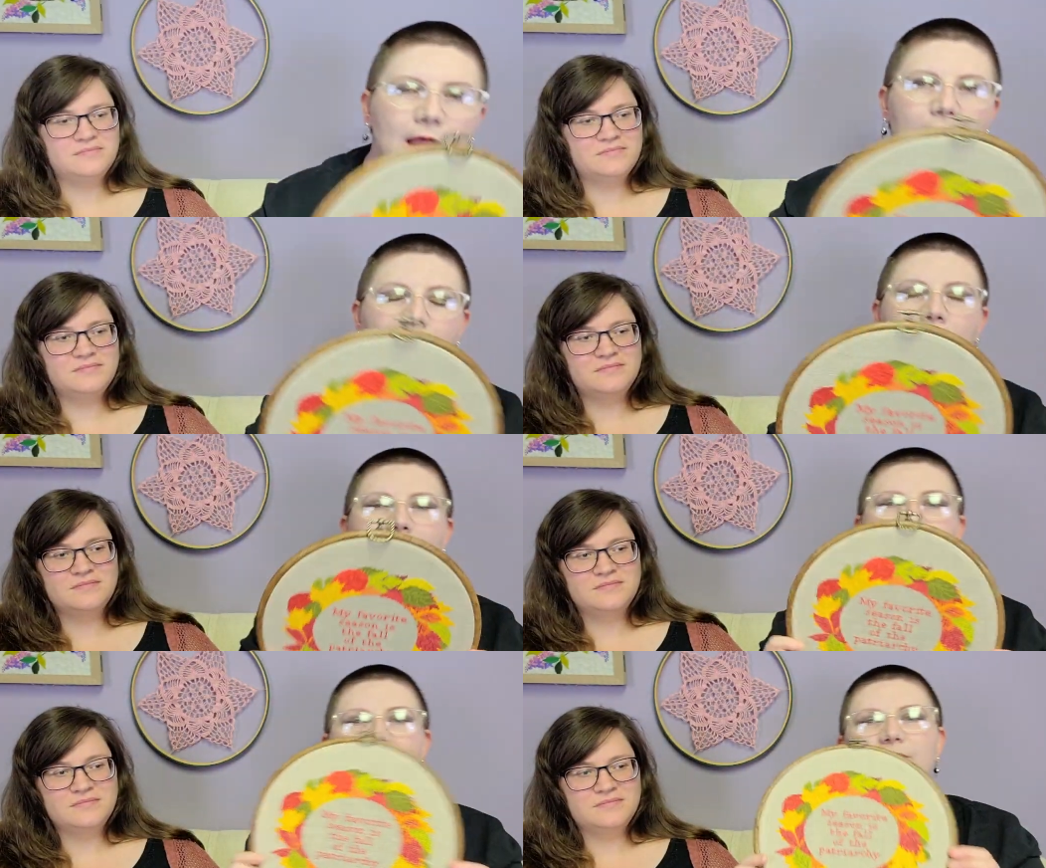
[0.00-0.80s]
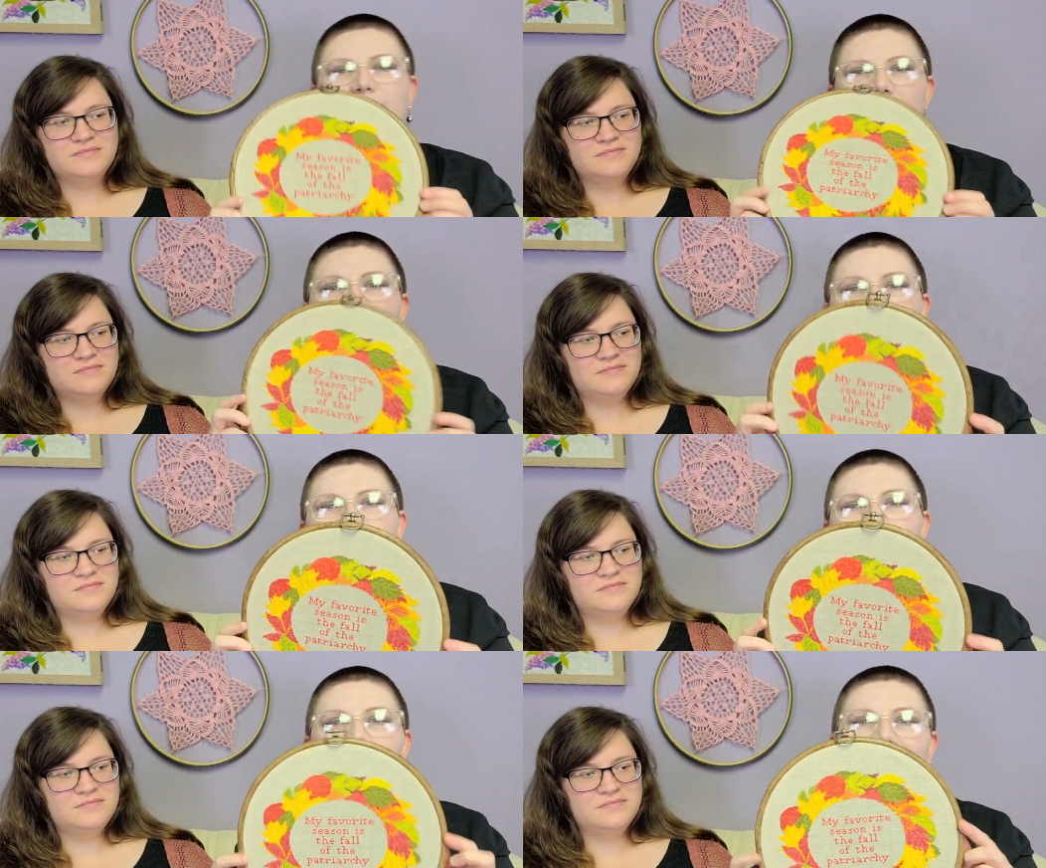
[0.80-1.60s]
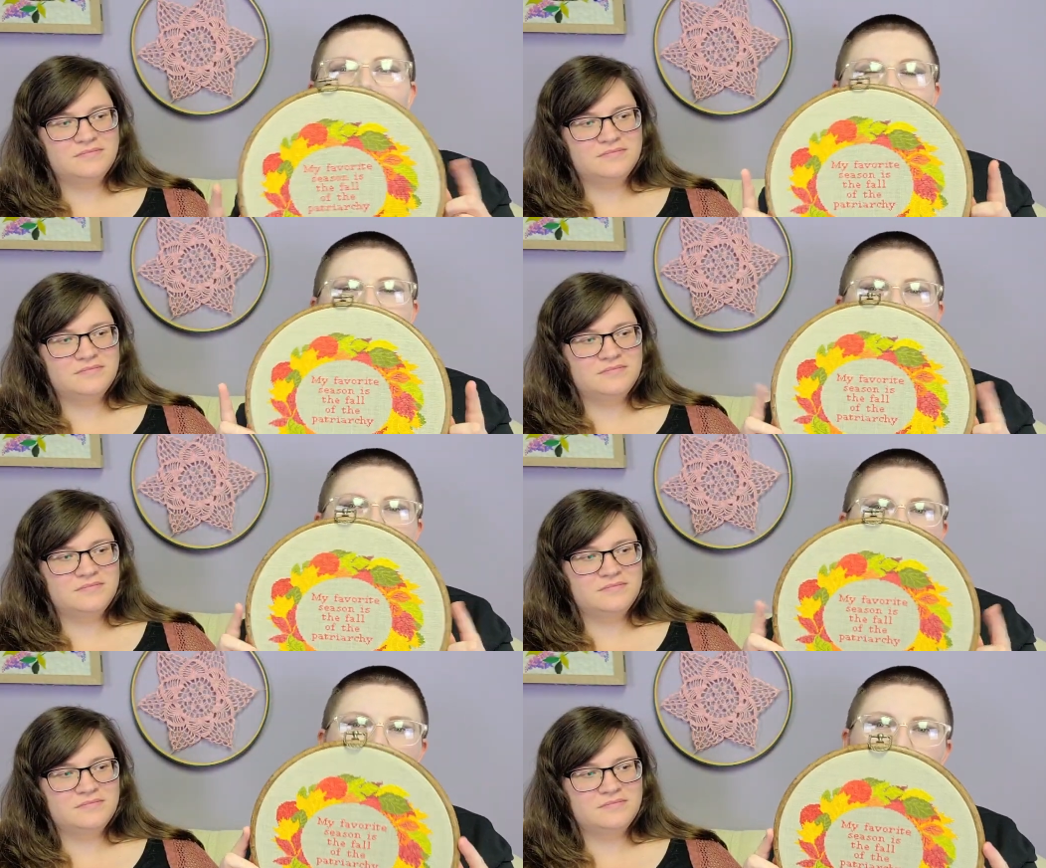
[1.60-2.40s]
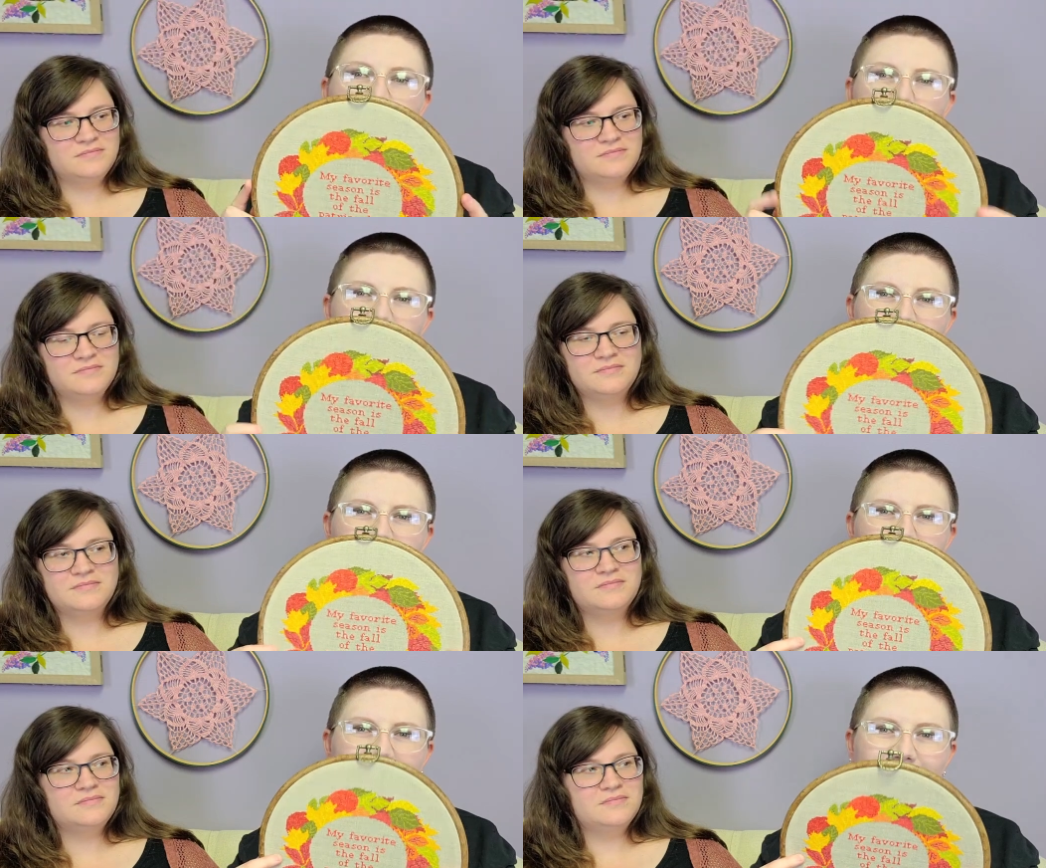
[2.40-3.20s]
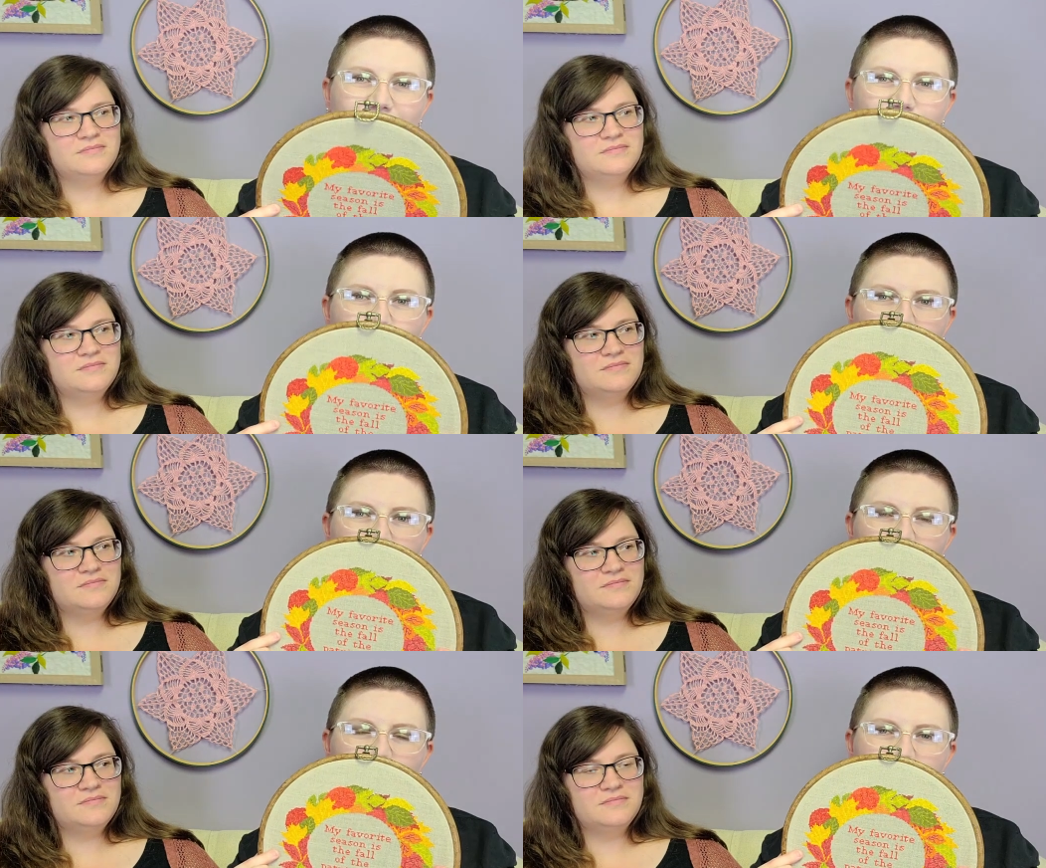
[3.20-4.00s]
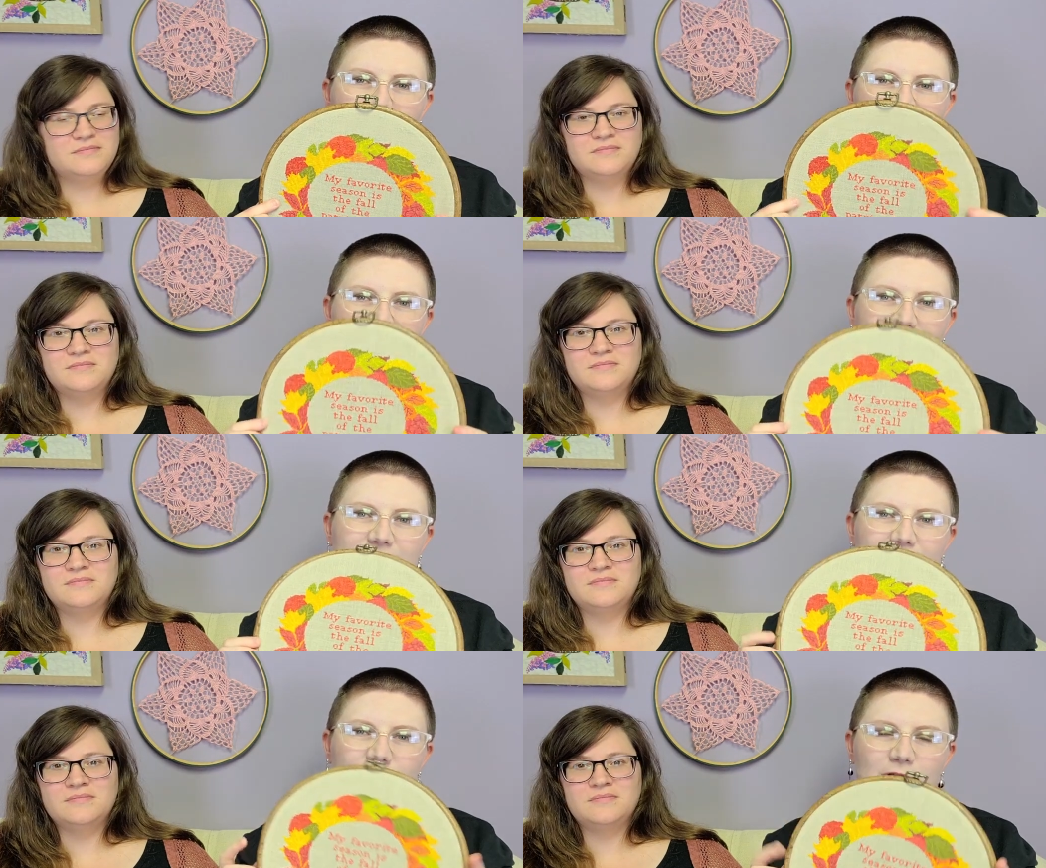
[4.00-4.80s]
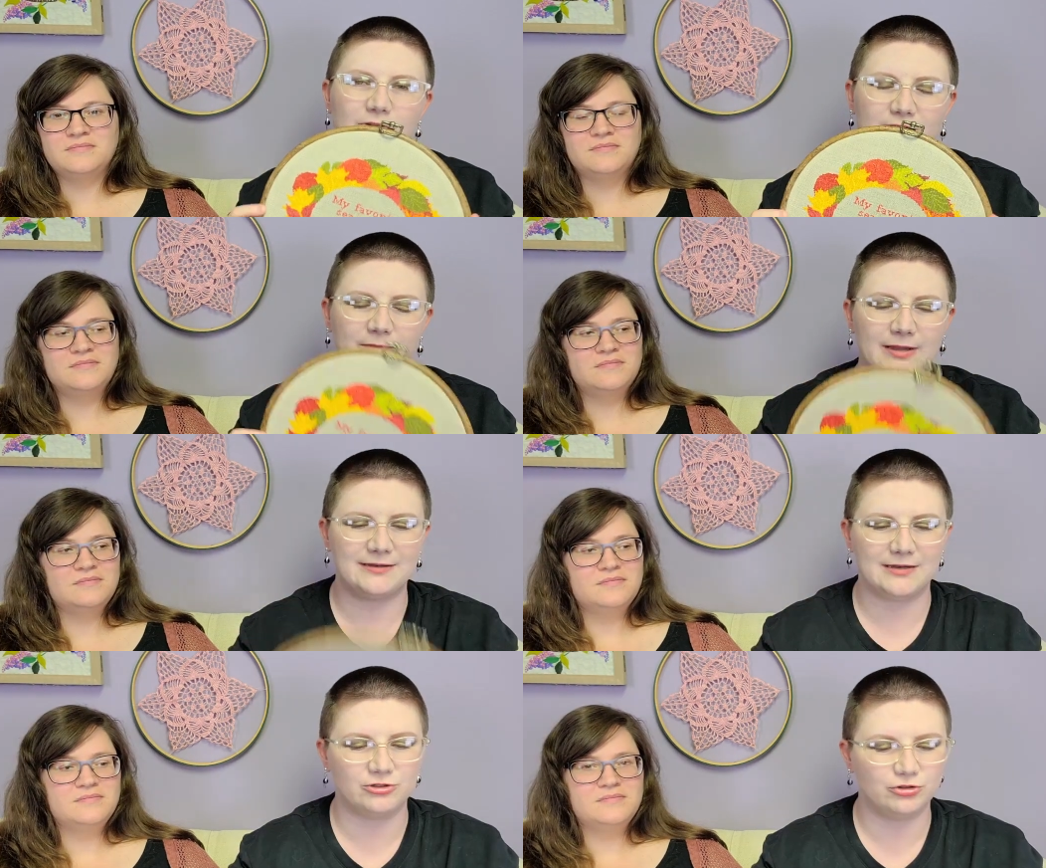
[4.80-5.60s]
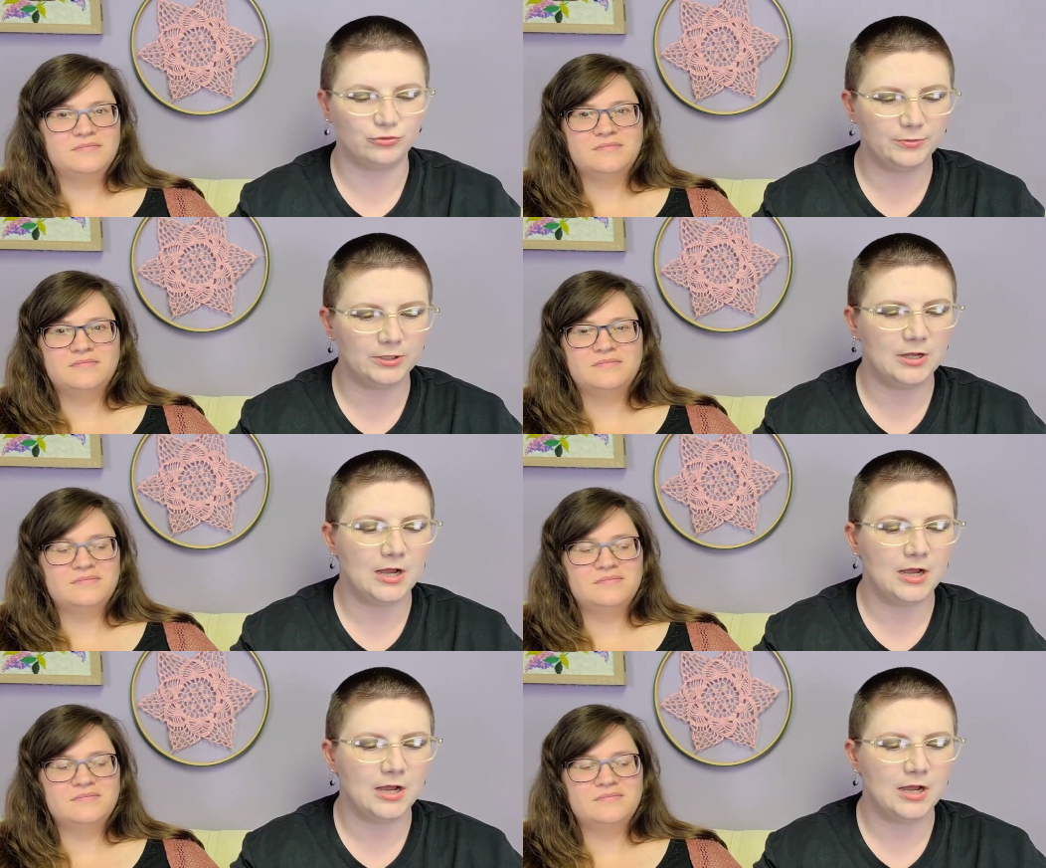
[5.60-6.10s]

Speaker 1: Um, I had to finish, I had to buy a 10 inch hoop because my 8 inch hoop was just a little too small, so I had to buy a 10 inch hoop.